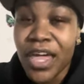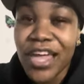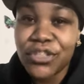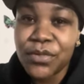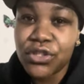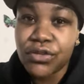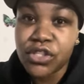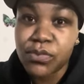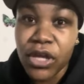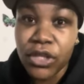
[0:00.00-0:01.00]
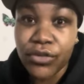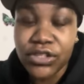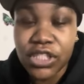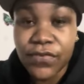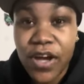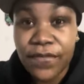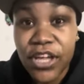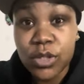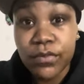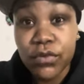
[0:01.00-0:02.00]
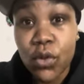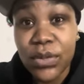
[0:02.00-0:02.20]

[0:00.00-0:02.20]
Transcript: And you to be treated with respect 365 days with no